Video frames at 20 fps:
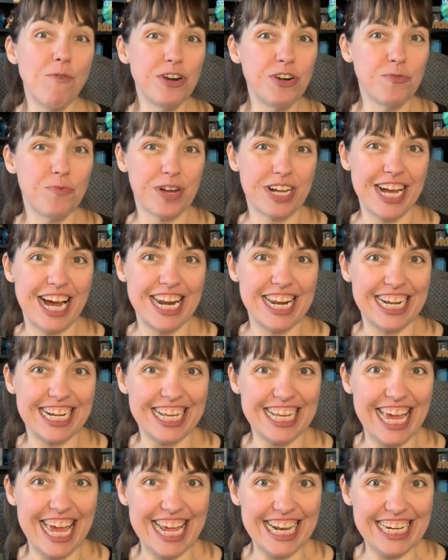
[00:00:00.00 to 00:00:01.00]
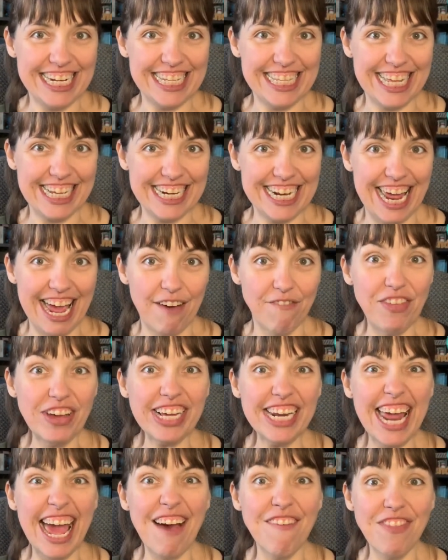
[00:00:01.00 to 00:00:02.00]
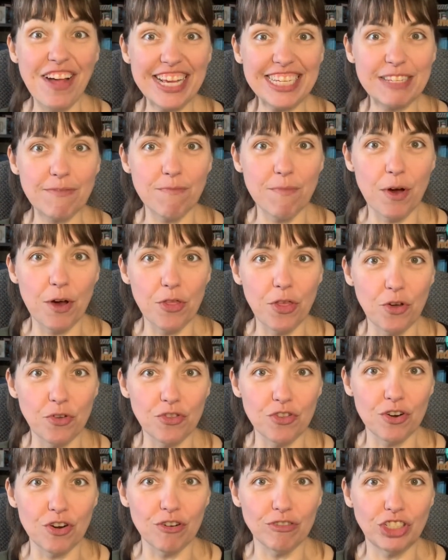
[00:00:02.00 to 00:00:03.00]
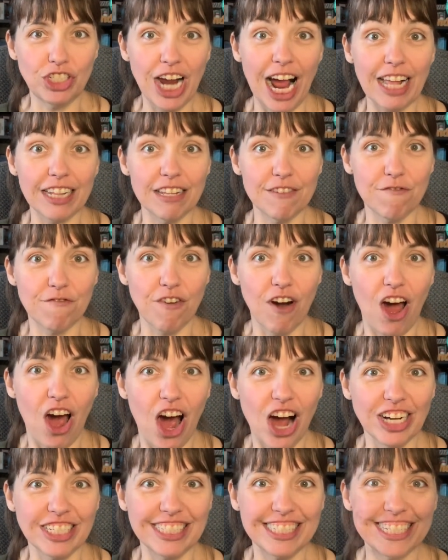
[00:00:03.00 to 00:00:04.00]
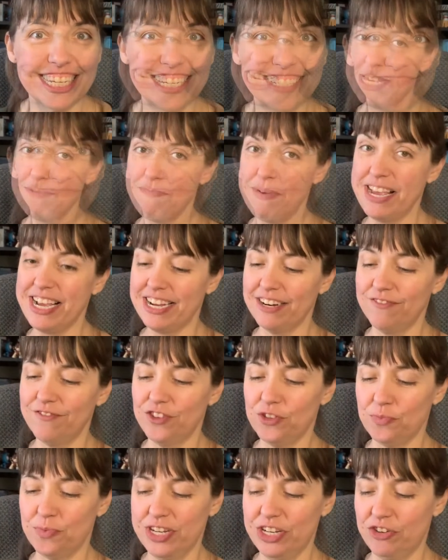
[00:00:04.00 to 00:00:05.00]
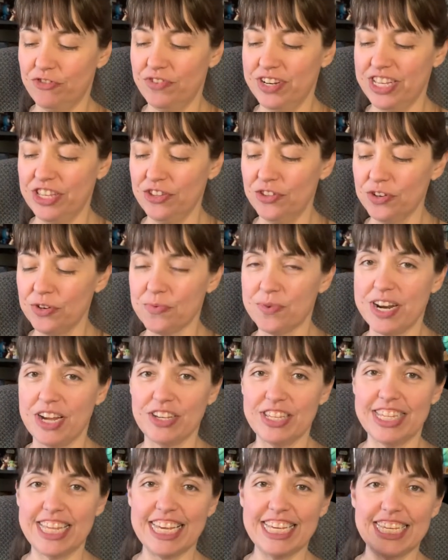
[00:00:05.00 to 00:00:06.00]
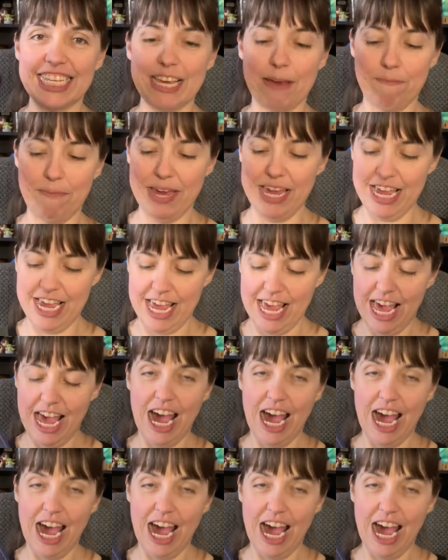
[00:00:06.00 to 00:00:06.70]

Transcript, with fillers: what kind of candies they're gonna have. They're gonna have like some of those little chocolate frogs. And speaking of sweet treats, look what else they sent me.